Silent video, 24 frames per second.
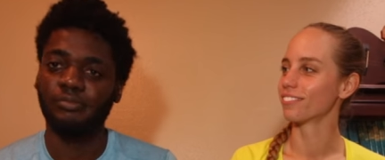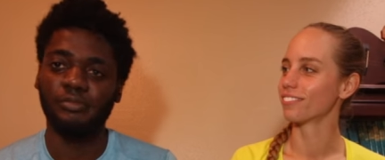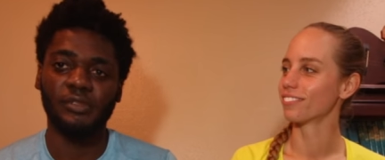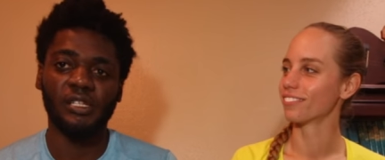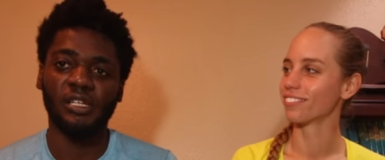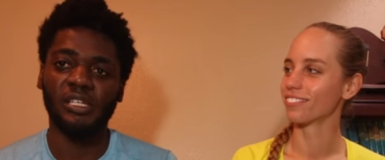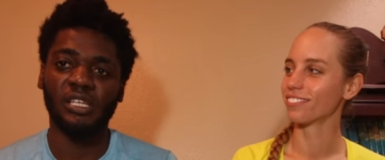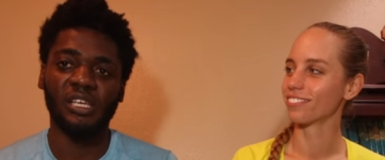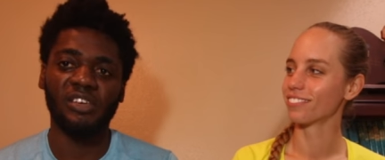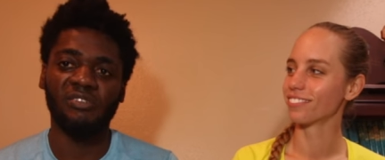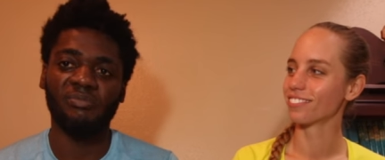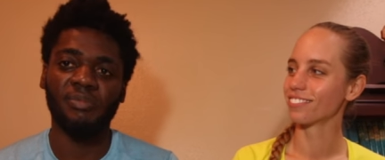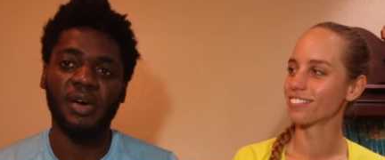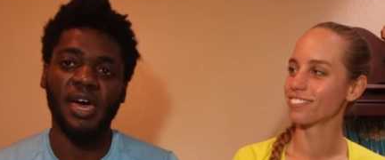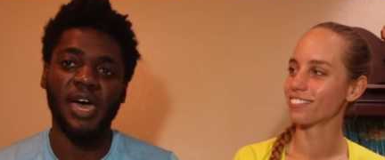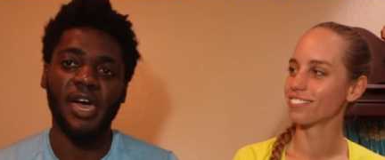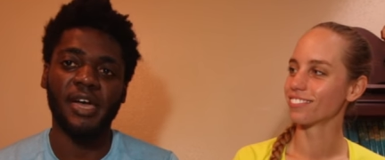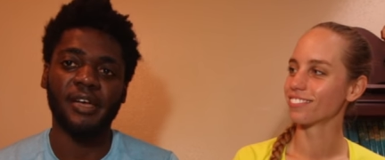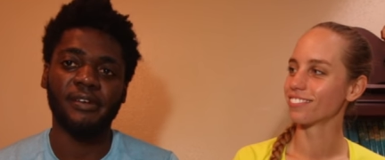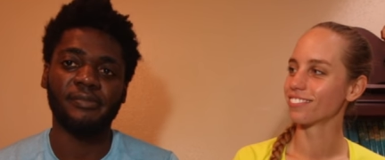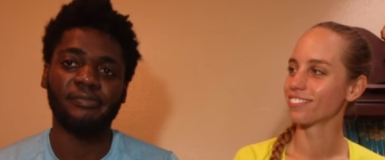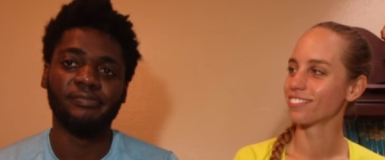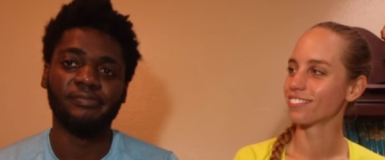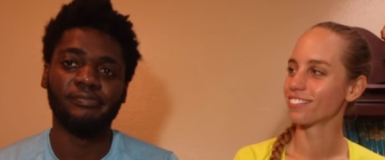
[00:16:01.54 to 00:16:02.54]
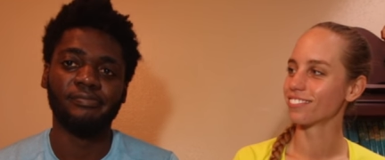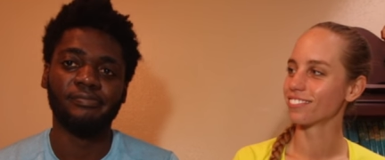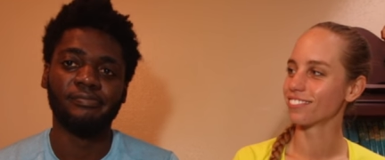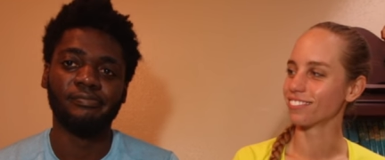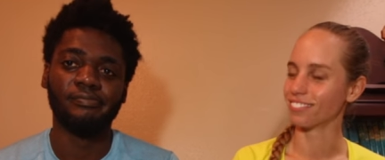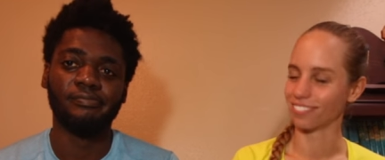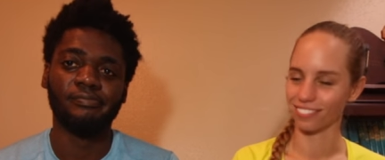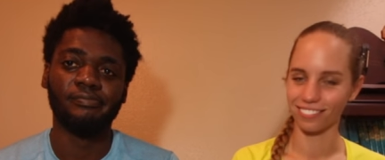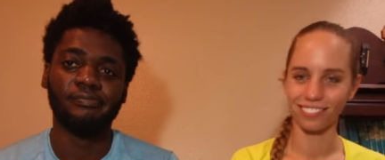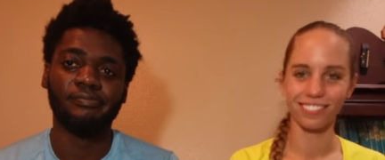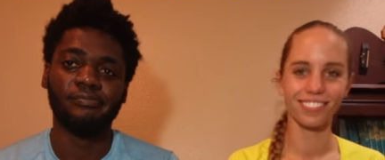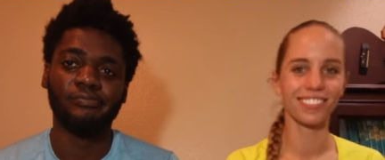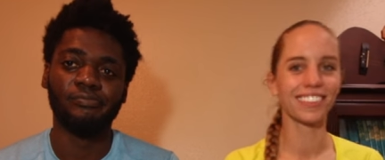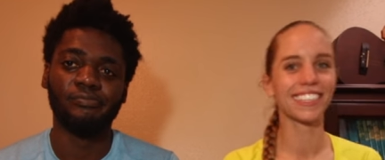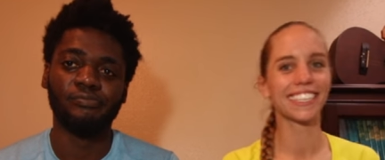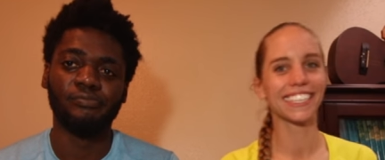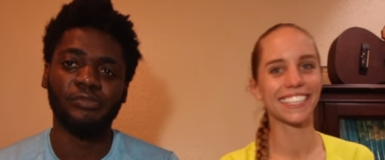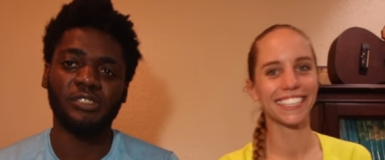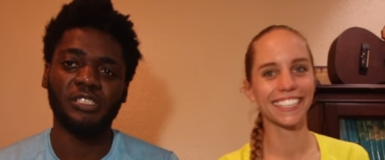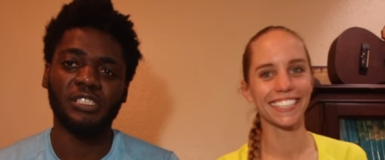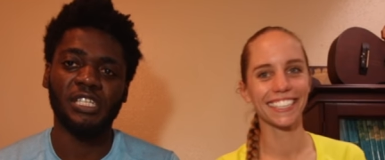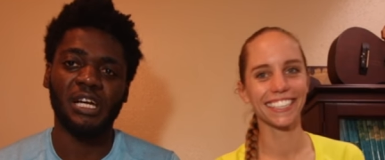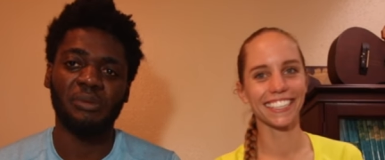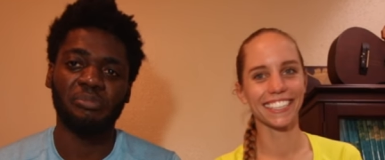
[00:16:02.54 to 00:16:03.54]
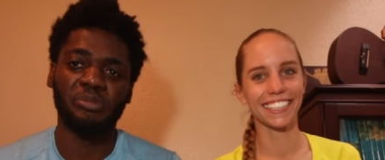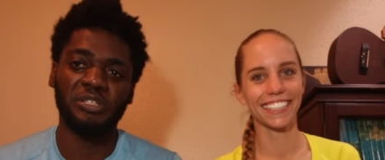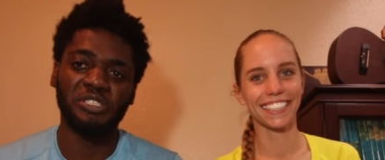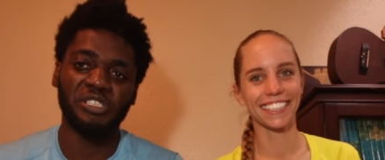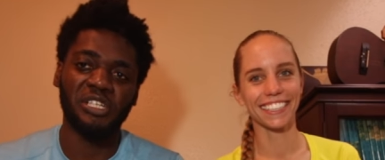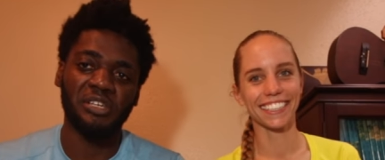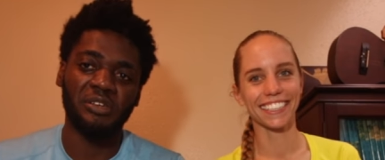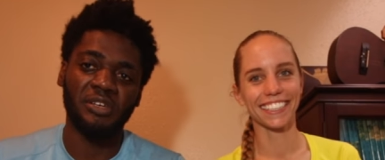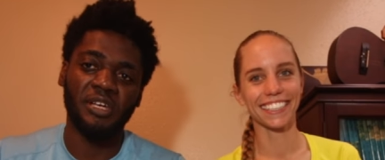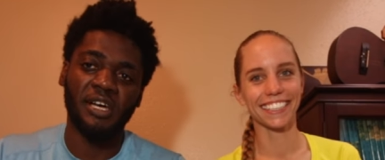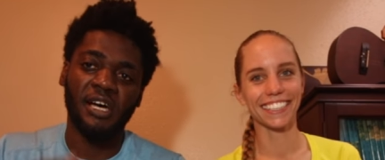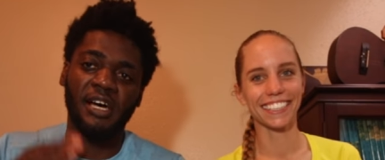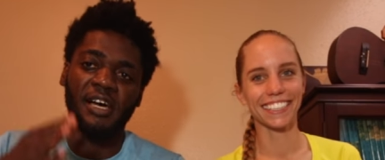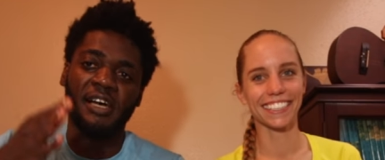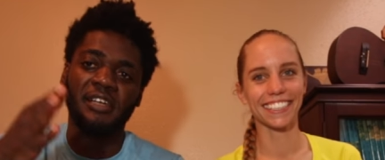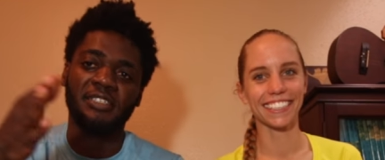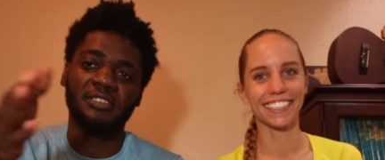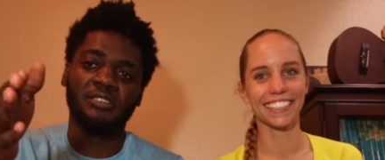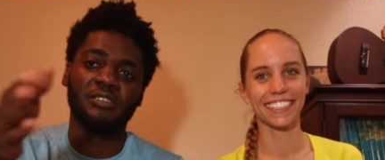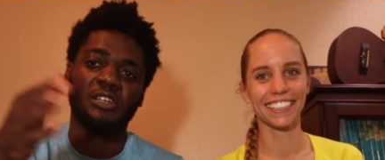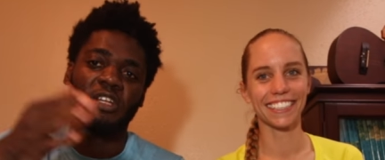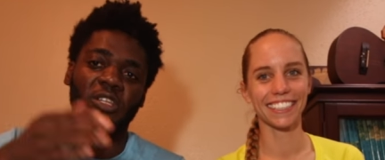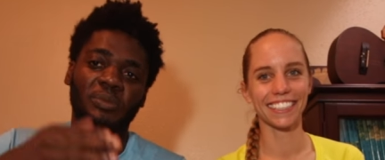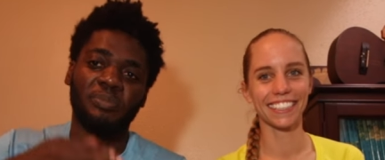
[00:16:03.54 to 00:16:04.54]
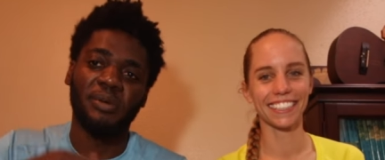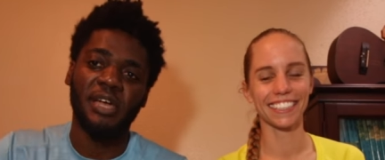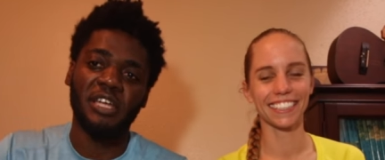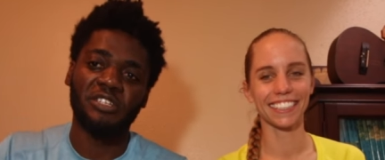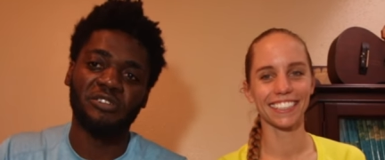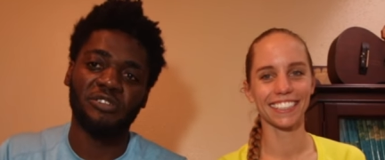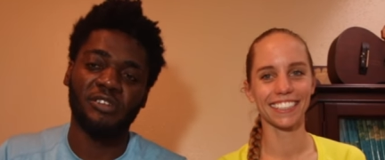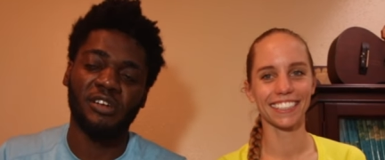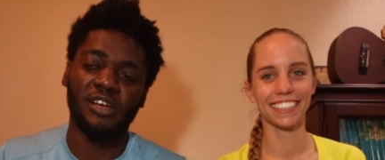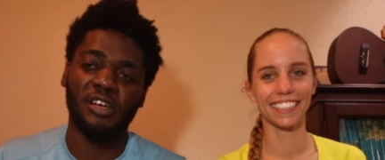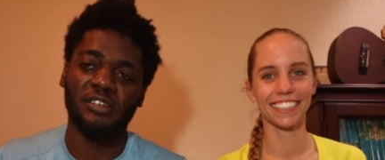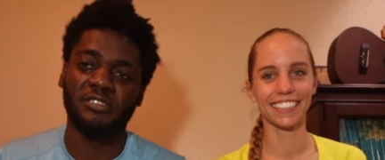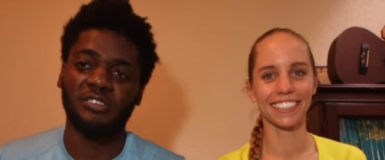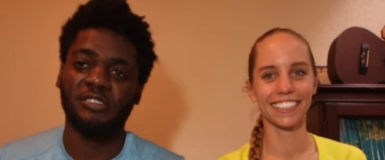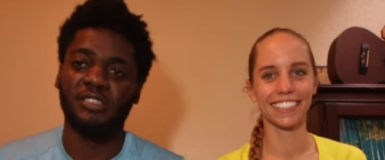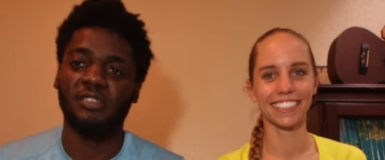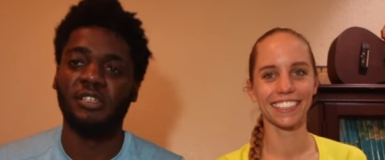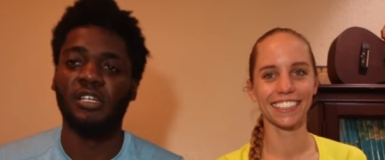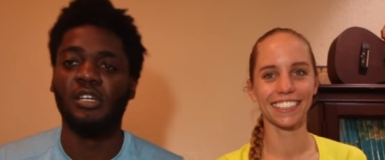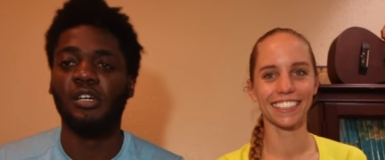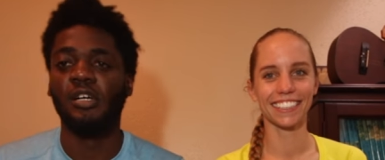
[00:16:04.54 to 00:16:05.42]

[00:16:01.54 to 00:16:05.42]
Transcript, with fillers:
Speaker 1: they'll give back. Which I appreciate you guys and all the Patreons.